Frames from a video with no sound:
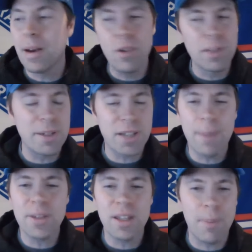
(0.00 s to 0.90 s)
I know there's been
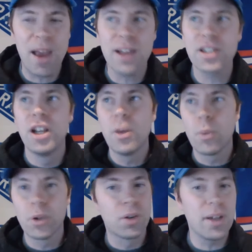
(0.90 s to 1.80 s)
times in the past
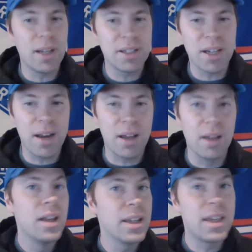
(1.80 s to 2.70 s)
where Drury likes to kind of
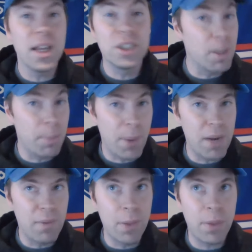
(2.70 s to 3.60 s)
get a jump on
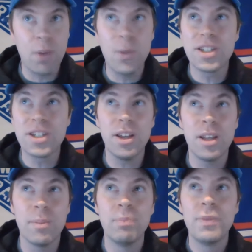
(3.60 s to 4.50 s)
everything. We saw
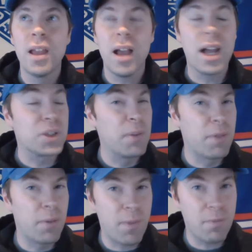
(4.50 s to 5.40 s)
him trade
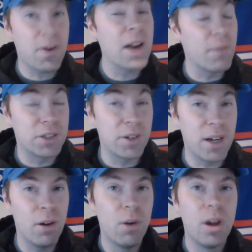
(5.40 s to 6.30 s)
for Frank
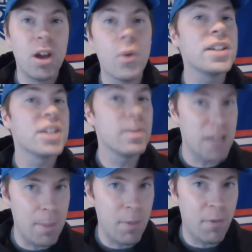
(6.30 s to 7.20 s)
Vatrano quite some
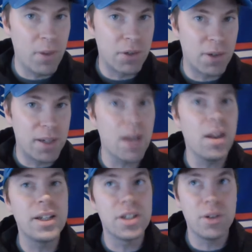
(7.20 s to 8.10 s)
time before the trade
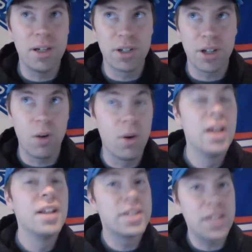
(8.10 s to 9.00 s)
deadline 2 years ago.
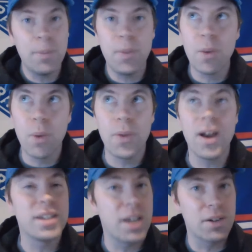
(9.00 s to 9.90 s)
Same thing with
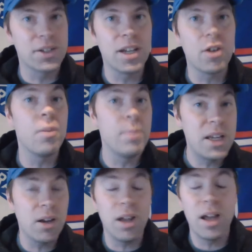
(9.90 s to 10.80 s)
Tarasenko and
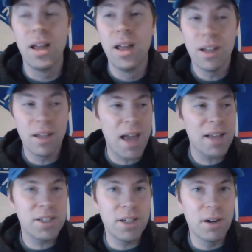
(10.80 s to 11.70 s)
Mikkola
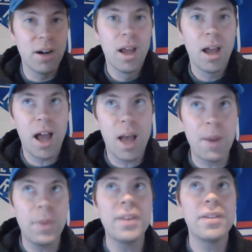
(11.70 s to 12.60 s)
last year.
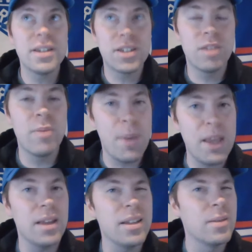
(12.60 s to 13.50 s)
I think this year,
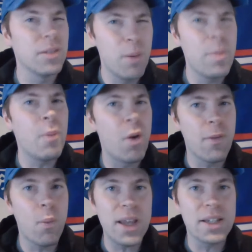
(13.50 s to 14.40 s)
maybe a little bit more
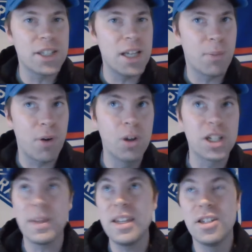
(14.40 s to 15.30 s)
of a wait and see
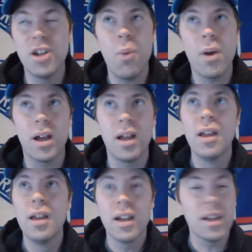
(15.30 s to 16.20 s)
approach. I mean, you don't want to
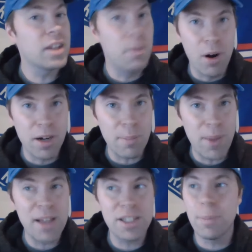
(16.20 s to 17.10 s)
let the market
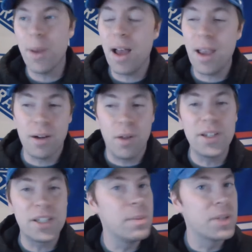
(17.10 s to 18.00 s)
pass you by and all
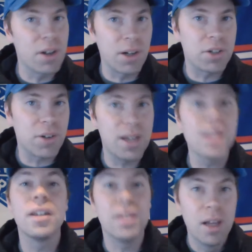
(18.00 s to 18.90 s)
these teams start
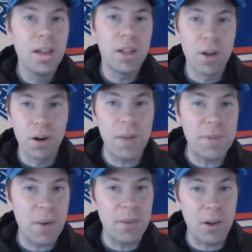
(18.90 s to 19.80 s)
trading and you're
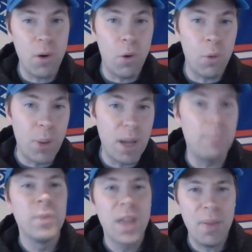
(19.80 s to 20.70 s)
left out in the cold.
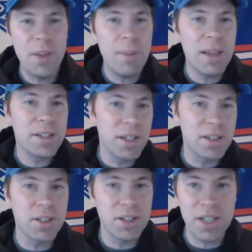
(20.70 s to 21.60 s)
But I think it makes
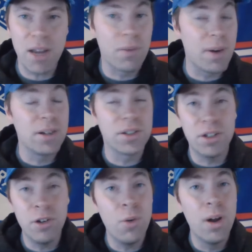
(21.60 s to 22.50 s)
sense to just see how the Rangers
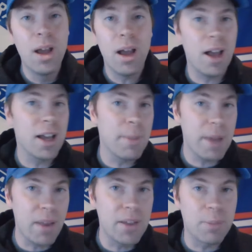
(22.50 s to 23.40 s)
do
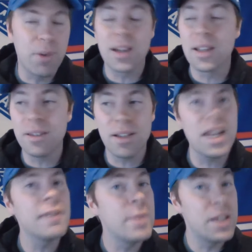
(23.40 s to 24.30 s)
coming out of this break. It
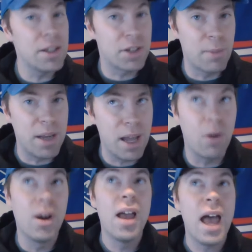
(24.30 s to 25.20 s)
doesn't have to be determined
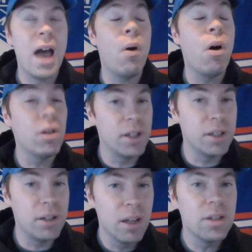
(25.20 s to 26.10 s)
now how all
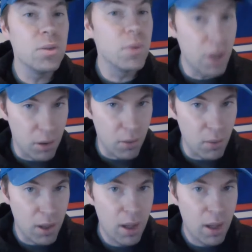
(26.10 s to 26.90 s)
in you go.